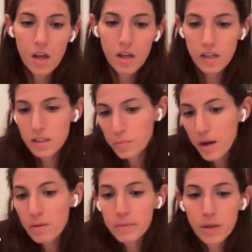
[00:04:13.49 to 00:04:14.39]
It's
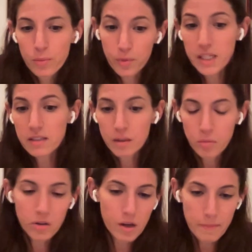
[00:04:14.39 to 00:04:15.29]
probably a
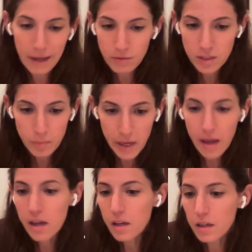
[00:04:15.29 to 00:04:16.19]
reasonable amount to
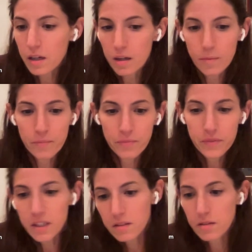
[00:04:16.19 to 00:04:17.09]
pay.
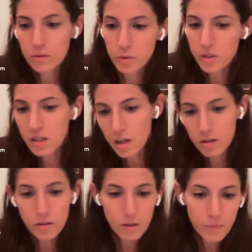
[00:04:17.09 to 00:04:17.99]
It's almost
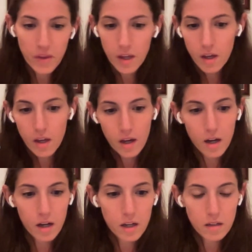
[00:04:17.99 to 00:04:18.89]
identical.
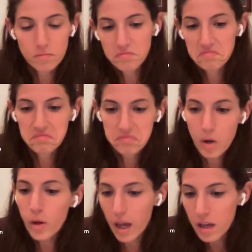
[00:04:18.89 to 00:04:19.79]

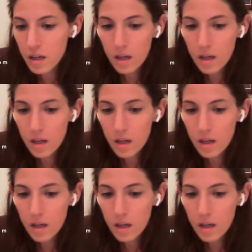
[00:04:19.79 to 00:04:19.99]
Okay.